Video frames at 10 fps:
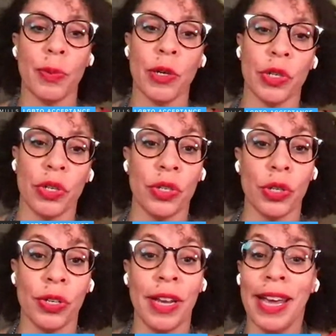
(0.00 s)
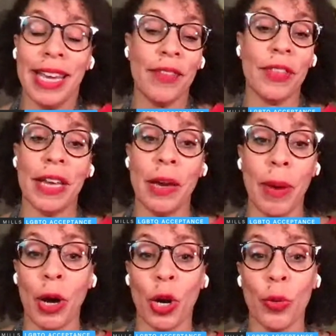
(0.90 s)
how this person should, even
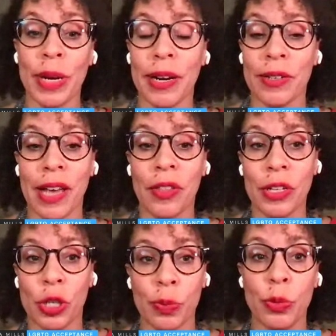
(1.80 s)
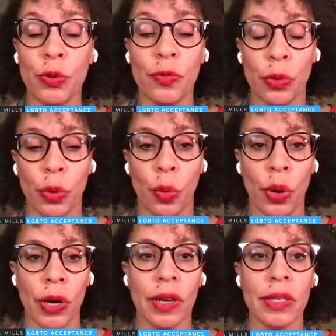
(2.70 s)
thinking about careers, how they should move through the
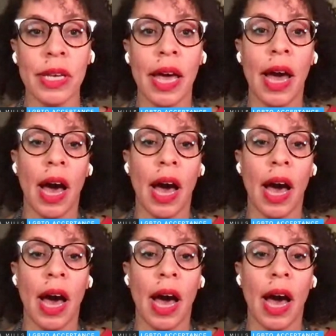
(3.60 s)
world.